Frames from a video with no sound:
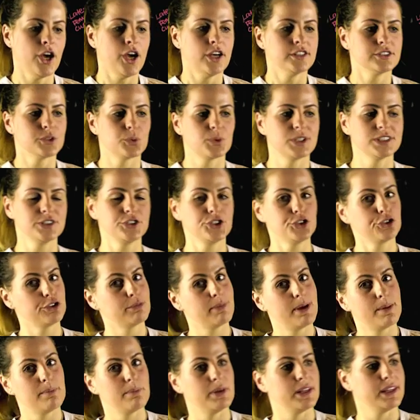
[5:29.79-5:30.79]
So once you
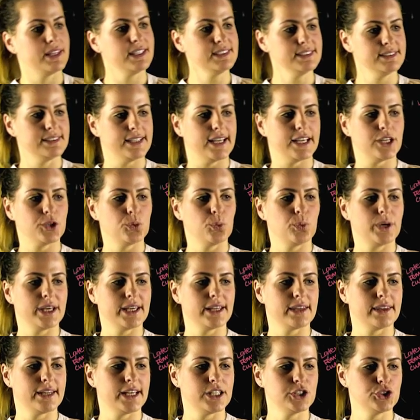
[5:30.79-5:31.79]
remember this then, we
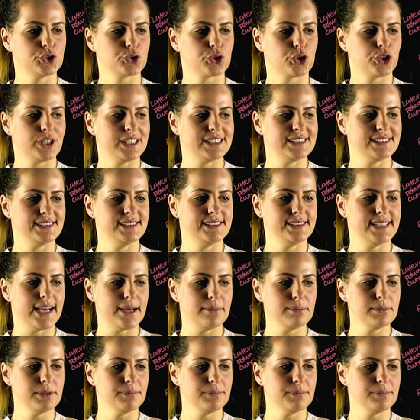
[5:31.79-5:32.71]
can then draw a stem